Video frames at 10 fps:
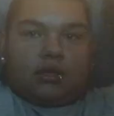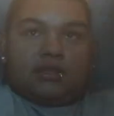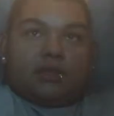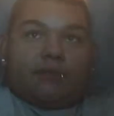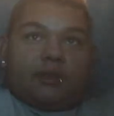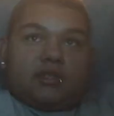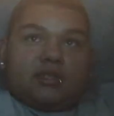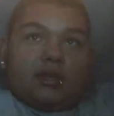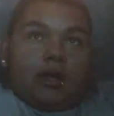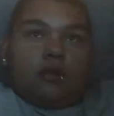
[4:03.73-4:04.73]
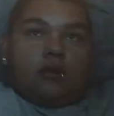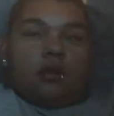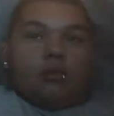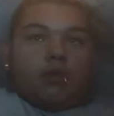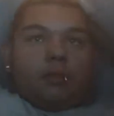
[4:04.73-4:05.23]
this is the best that
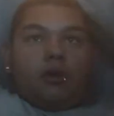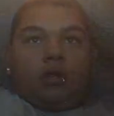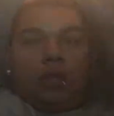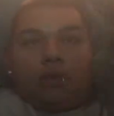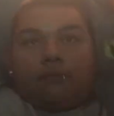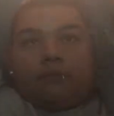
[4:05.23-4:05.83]
people all love.